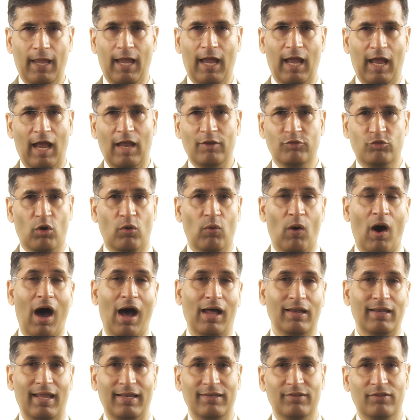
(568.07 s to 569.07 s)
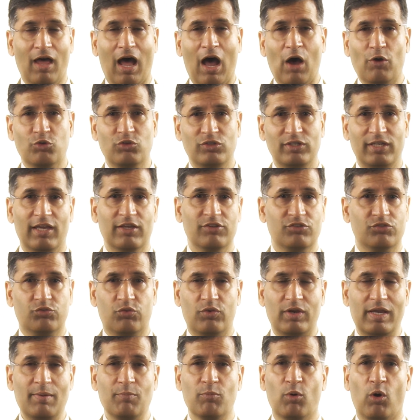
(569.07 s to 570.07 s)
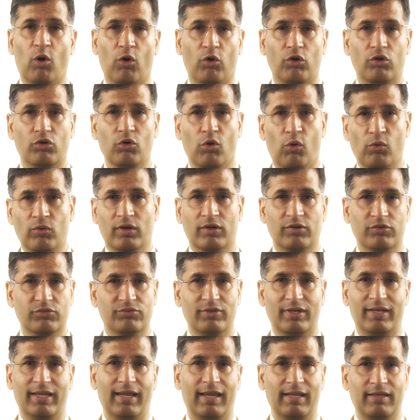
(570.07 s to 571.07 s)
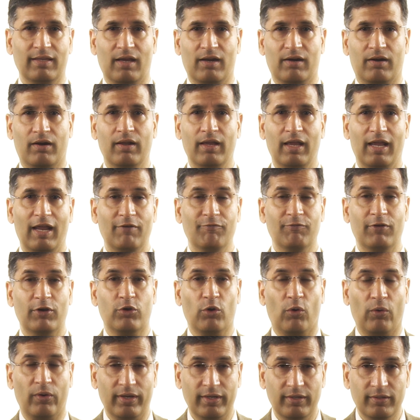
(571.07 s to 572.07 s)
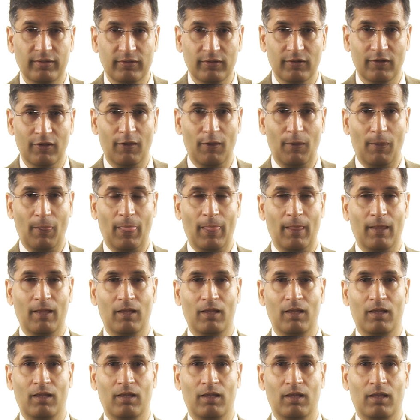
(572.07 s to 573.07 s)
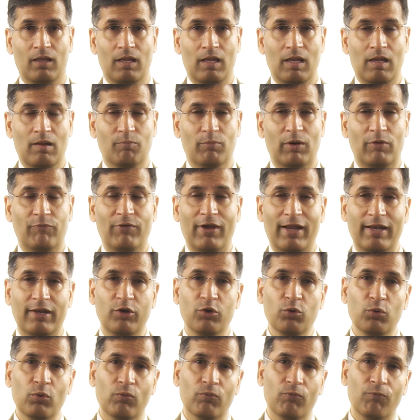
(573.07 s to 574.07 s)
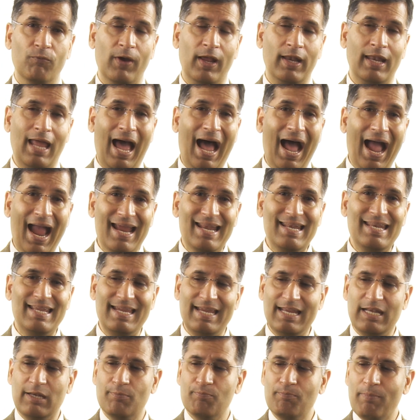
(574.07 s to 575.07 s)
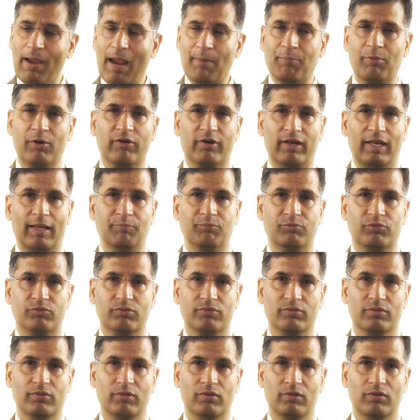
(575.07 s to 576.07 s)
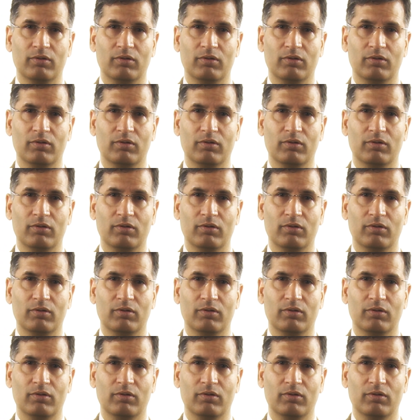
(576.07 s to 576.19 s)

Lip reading: and so on. And now she has 3 more toners sitting in her inventory. But when I need paper clips,